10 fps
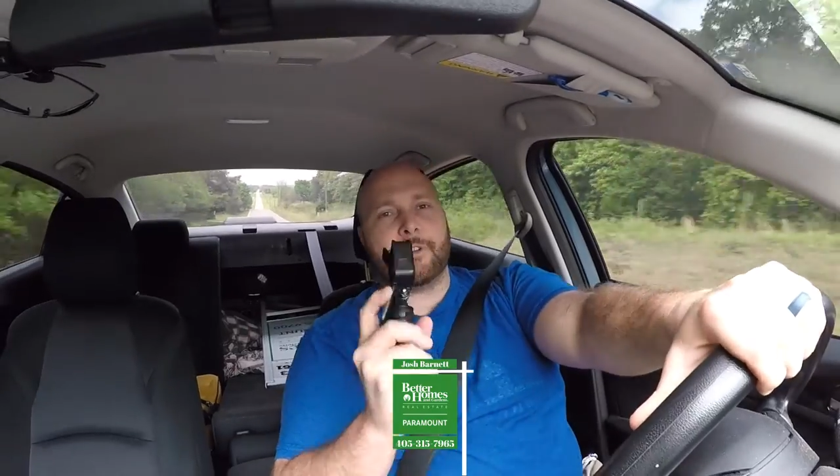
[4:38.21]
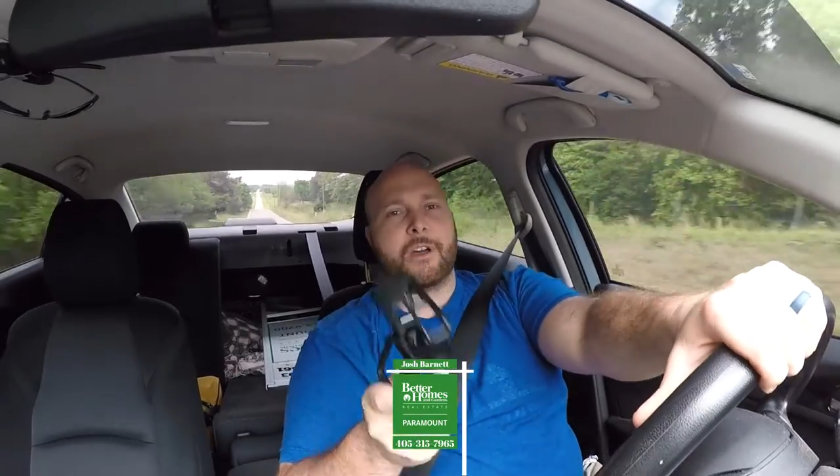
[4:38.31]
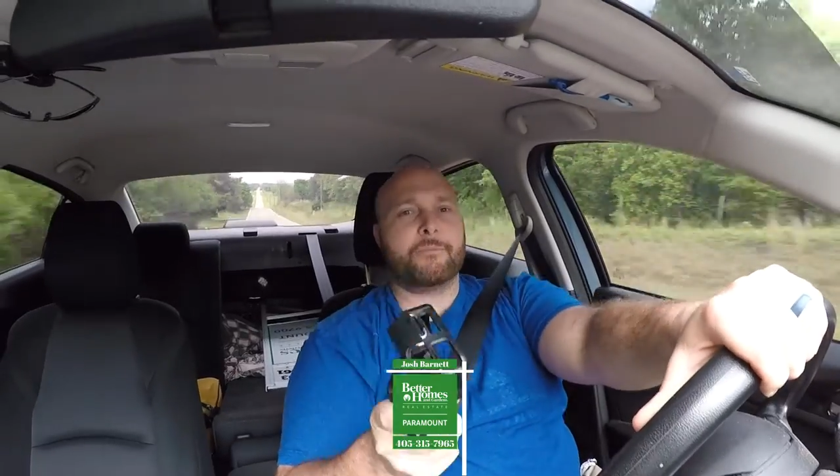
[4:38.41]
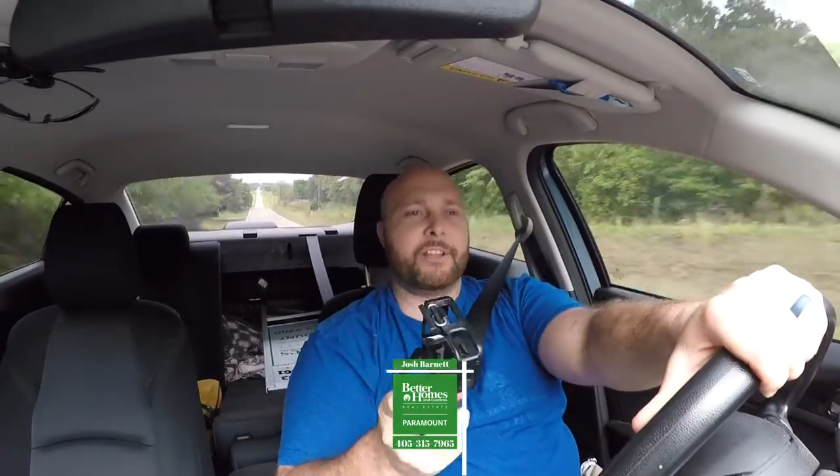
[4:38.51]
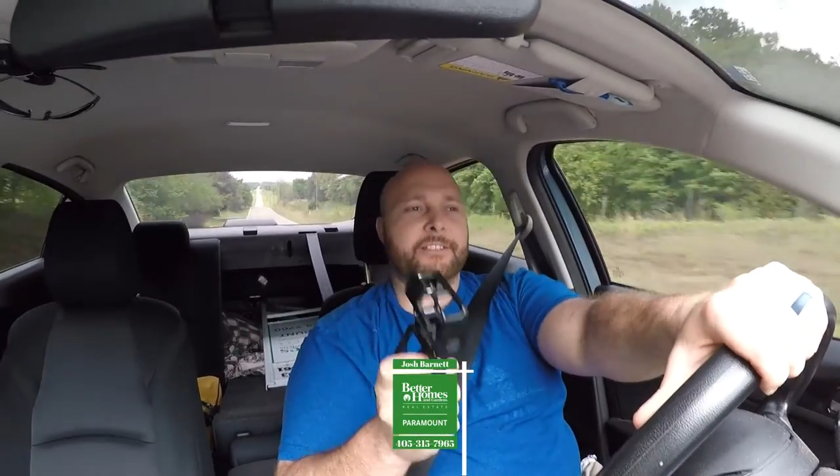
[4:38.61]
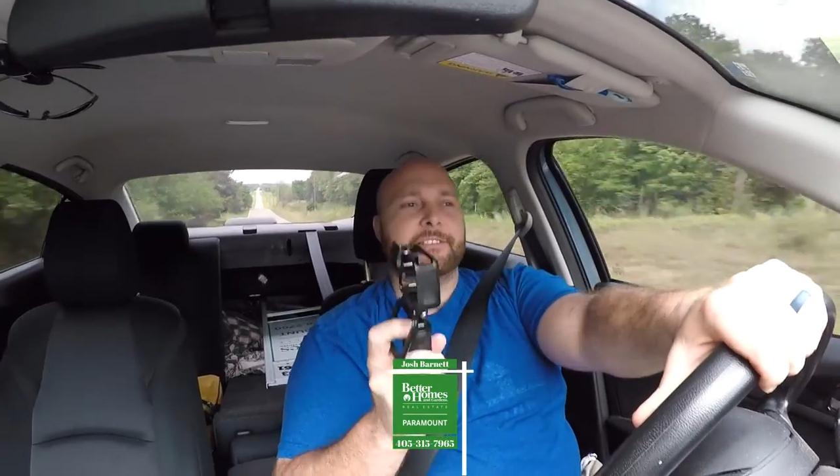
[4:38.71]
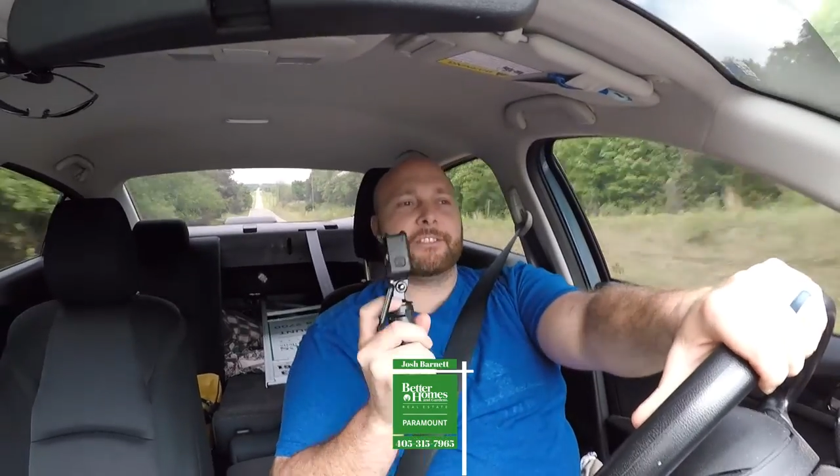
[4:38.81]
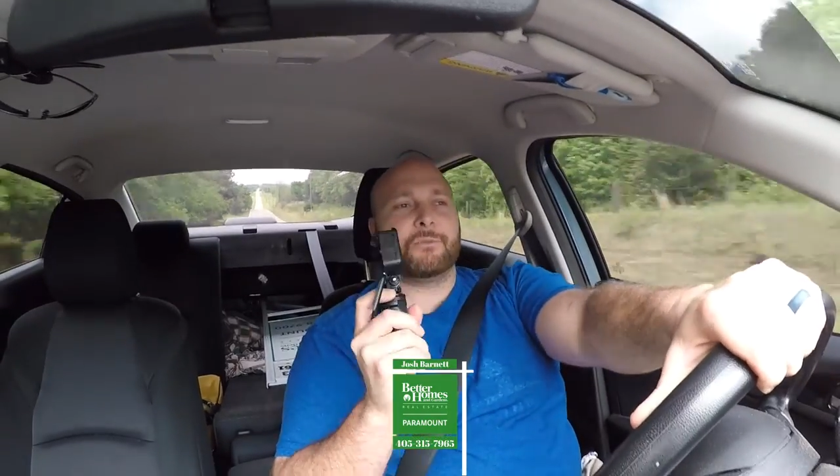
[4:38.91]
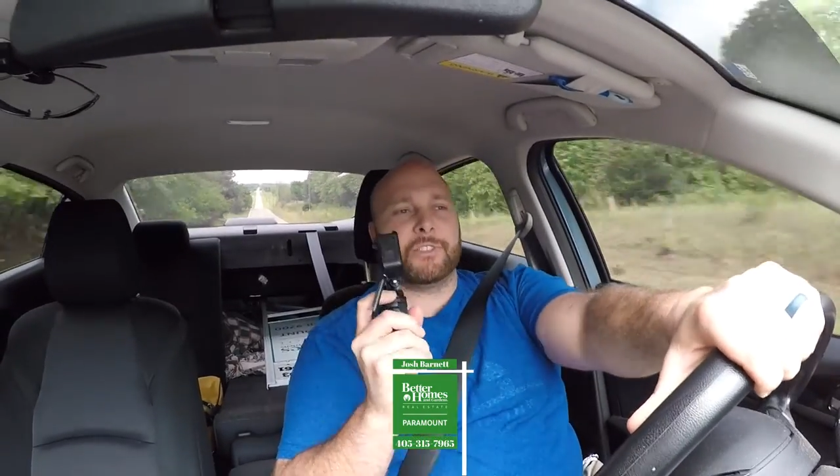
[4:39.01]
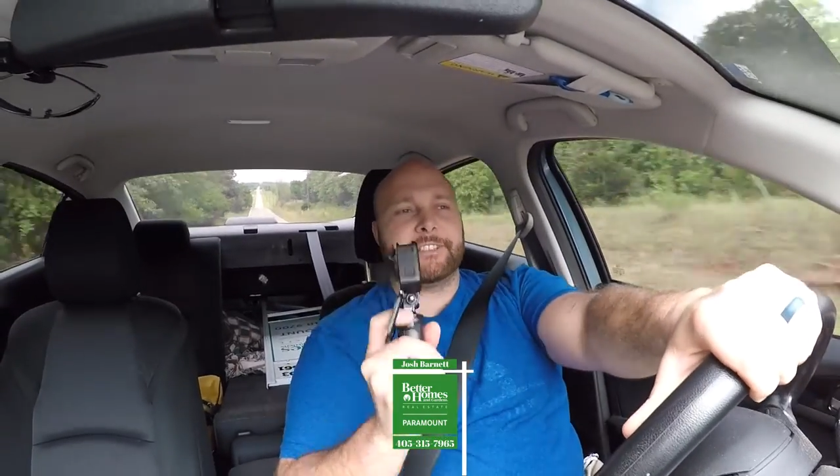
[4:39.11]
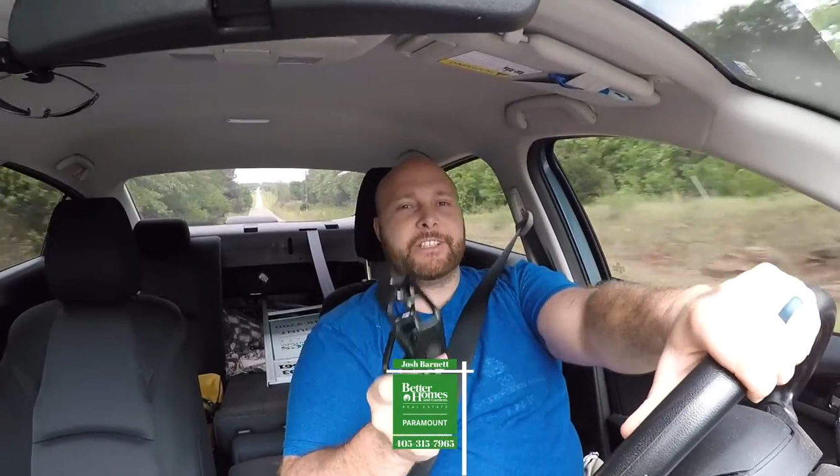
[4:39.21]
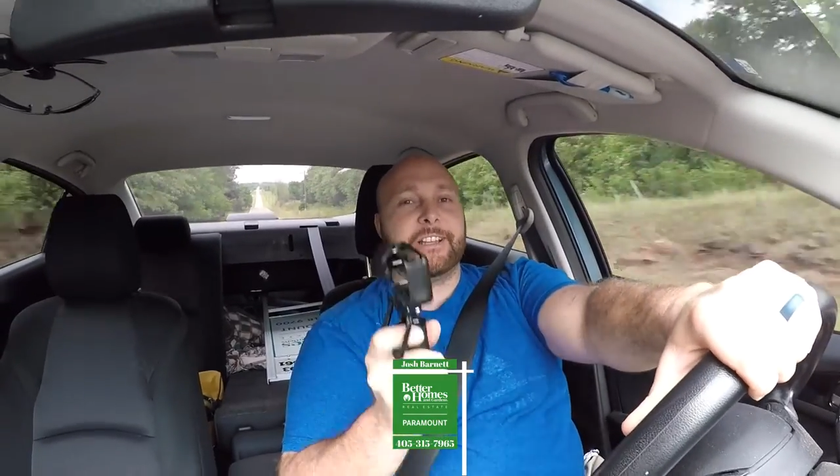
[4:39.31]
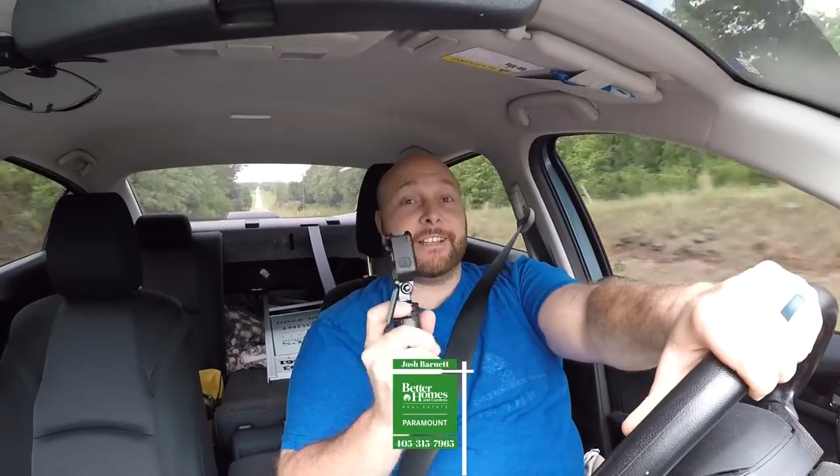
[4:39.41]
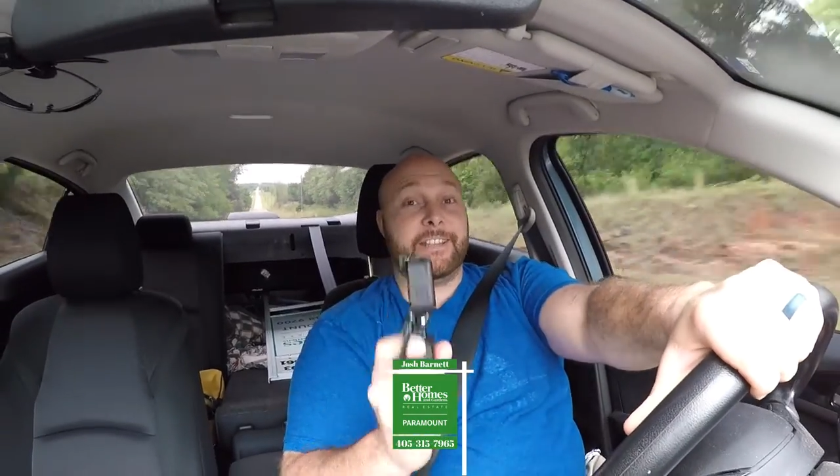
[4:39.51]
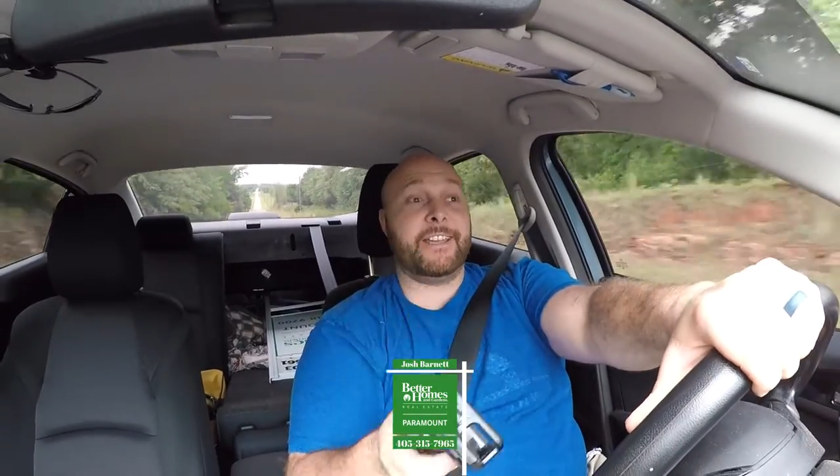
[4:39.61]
God bless this, was selling